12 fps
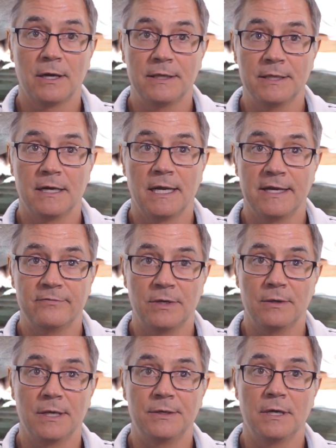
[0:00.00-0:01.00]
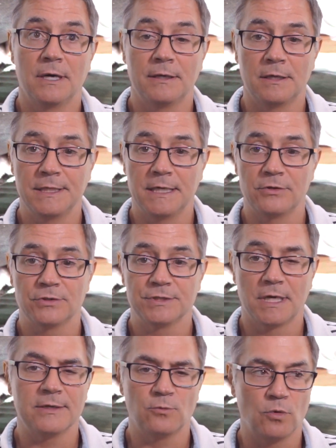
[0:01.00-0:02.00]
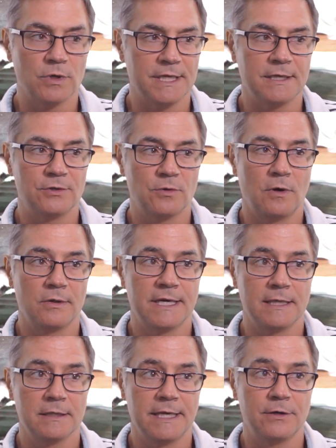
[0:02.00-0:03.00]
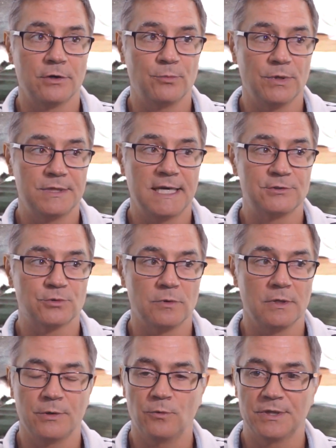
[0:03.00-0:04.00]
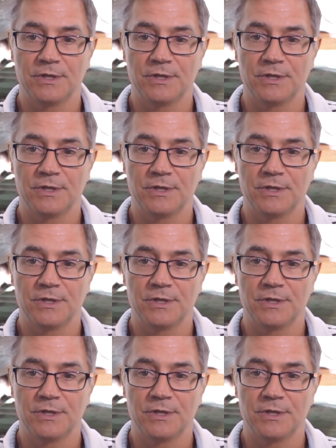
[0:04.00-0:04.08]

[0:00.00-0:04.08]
and then I have a nut on the other side, and we'll get into all that later, but that's really what the